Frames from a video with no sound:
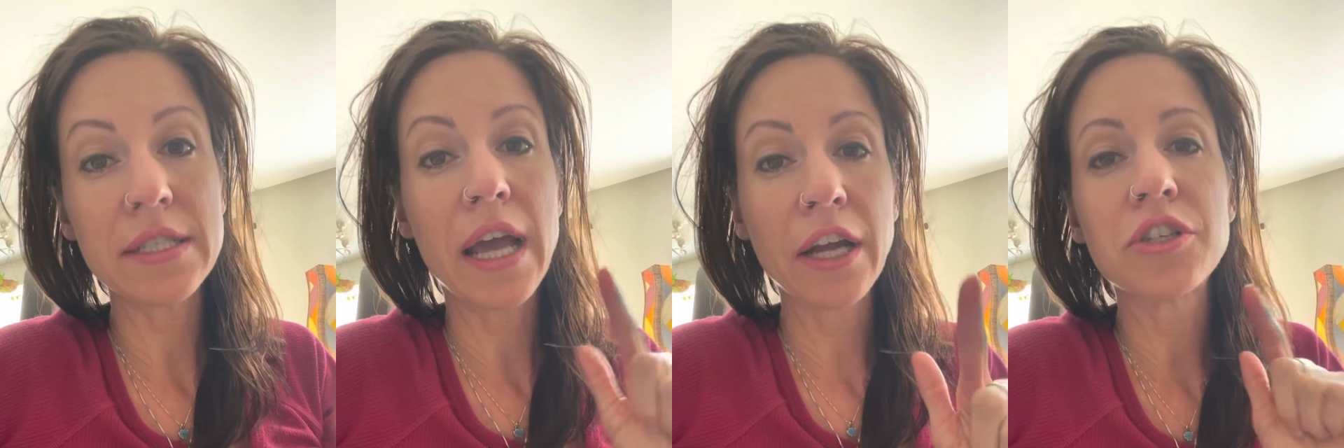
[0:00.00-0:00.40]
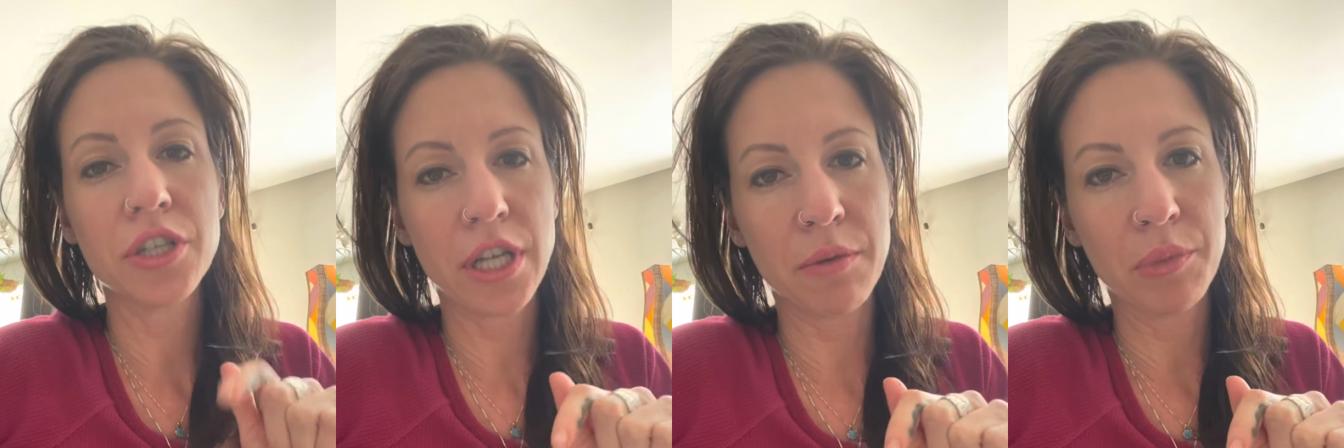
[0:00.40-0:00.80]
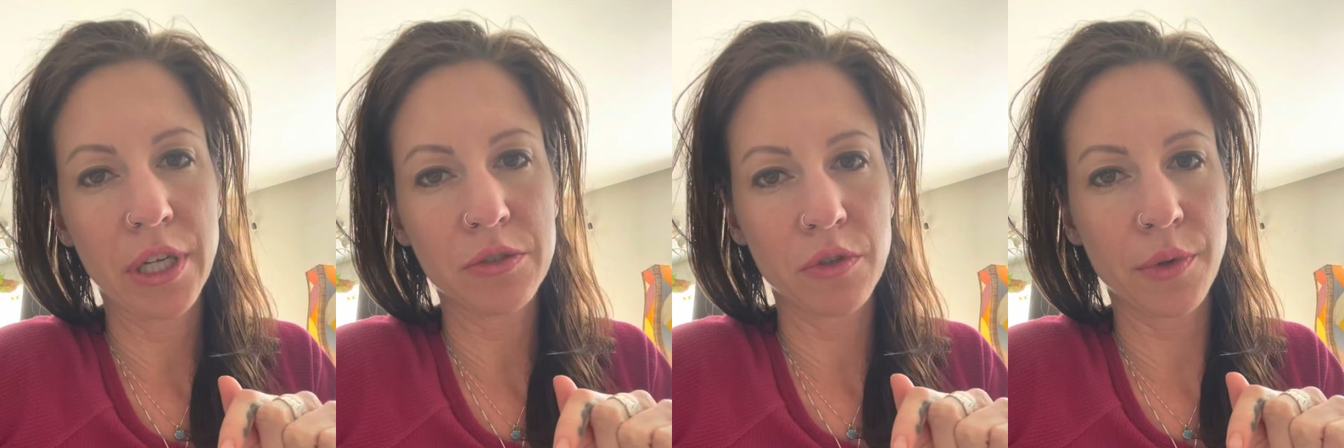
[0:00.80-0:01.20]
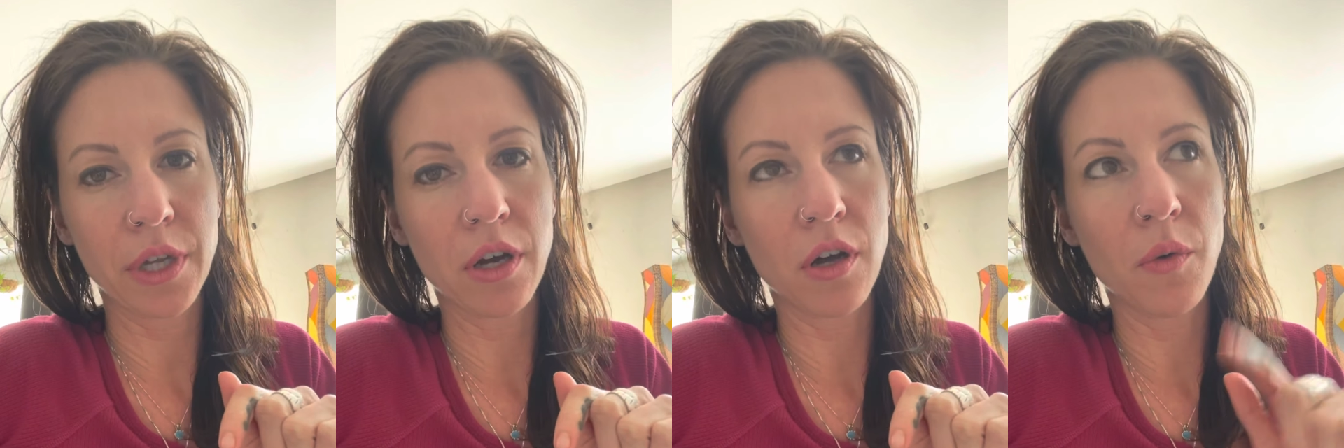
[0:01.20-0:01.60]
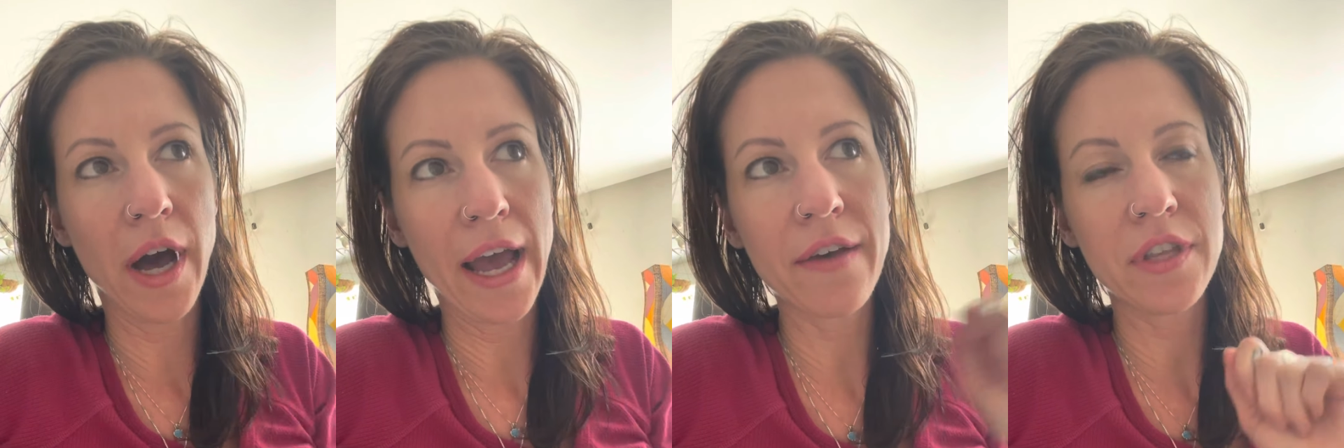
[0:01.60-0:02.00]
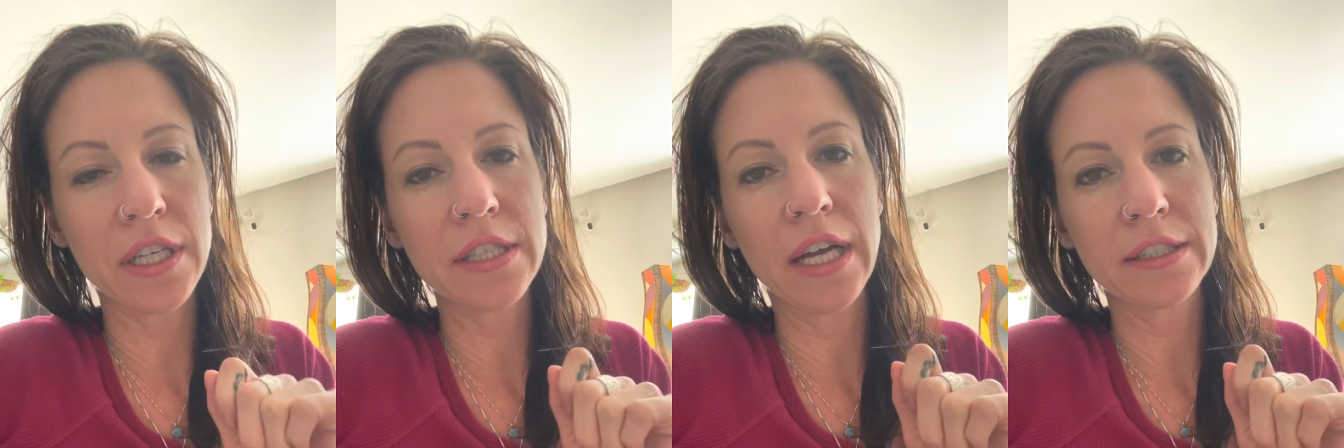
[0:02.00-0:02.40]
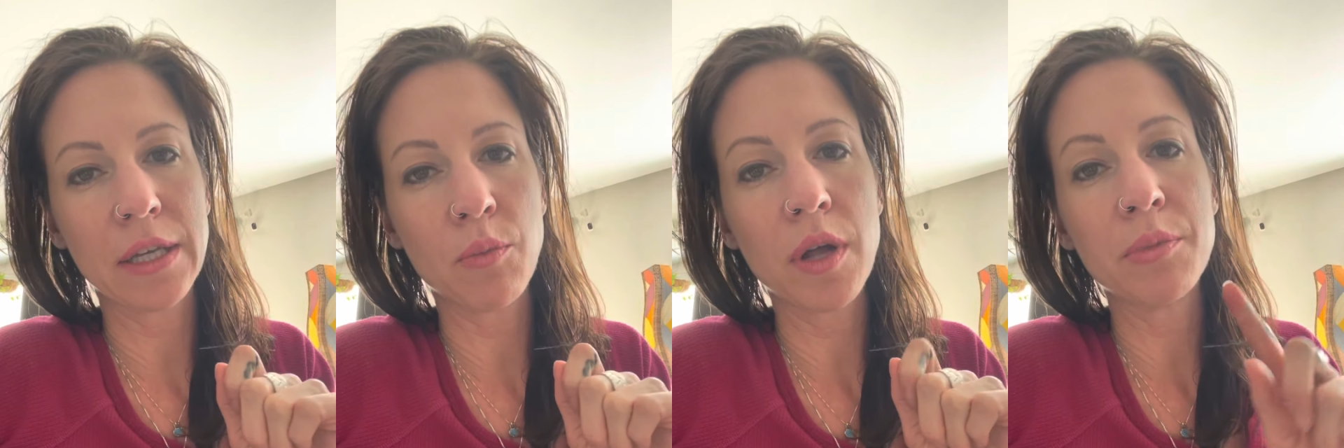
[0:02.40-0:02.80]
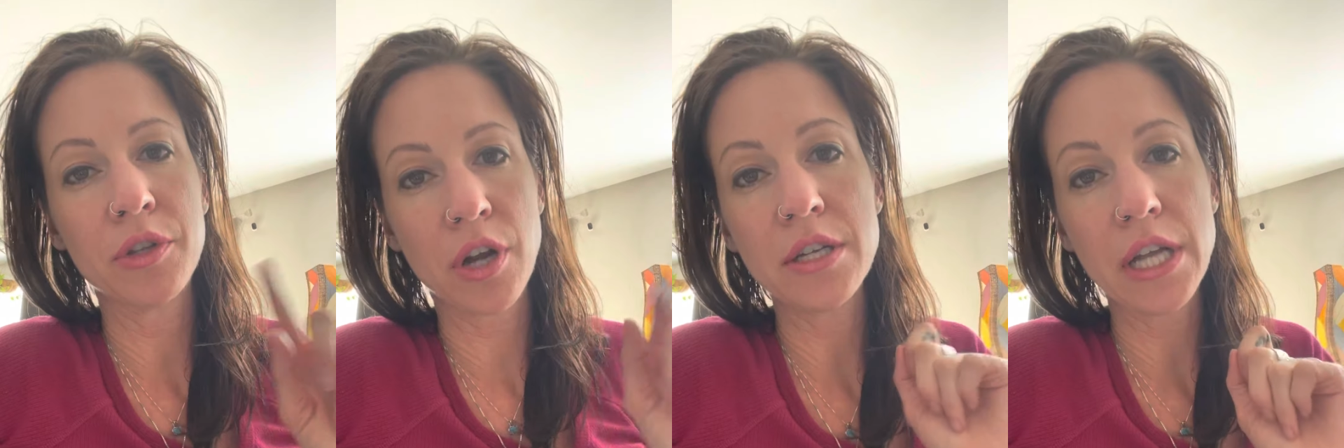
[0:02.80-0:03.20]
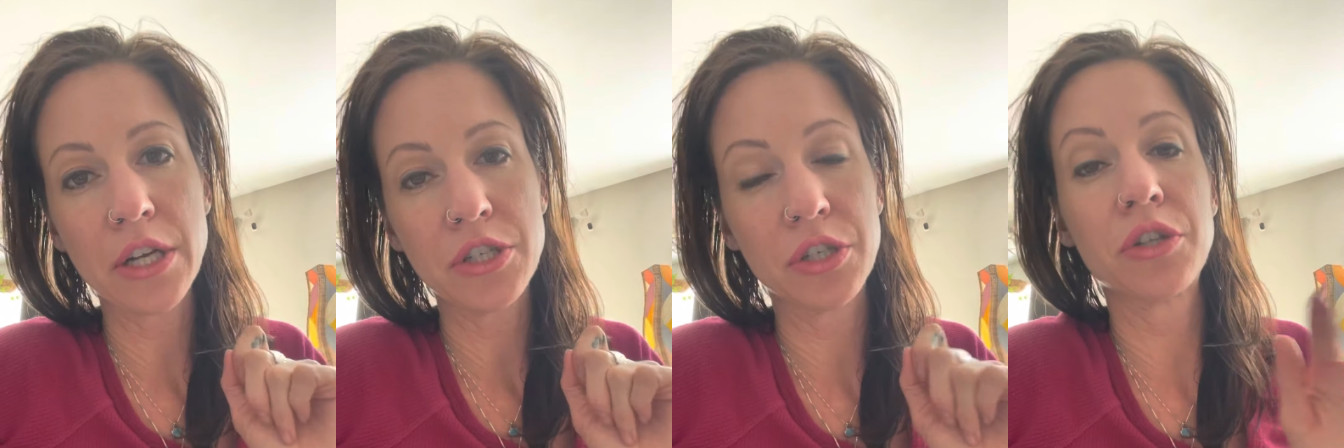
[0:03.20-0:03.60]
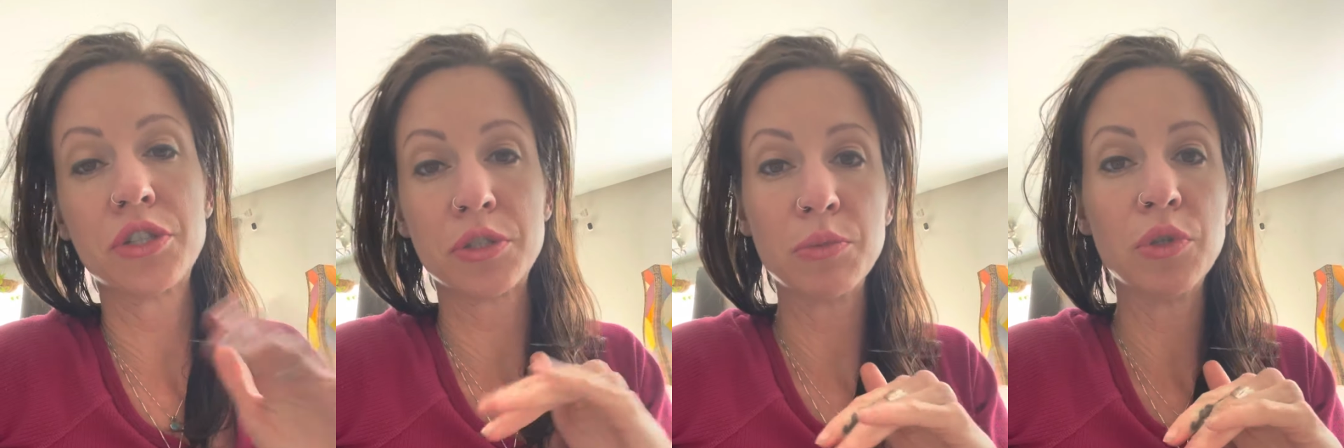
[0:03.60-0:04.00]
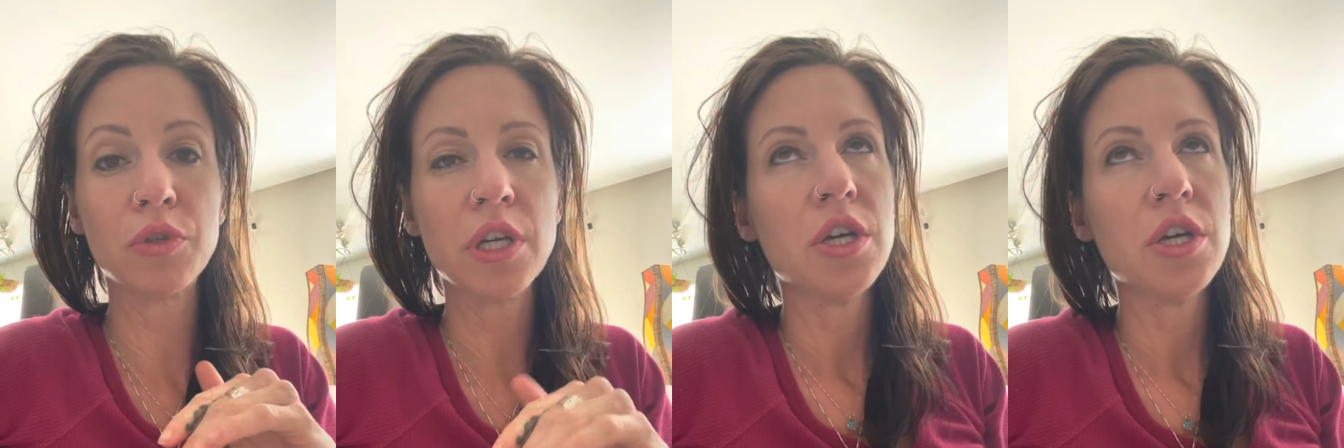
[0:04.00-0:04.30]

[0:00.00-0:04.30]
Textured implants were recalled. Well, I have the exact same one, but they're not textured. They're smooth.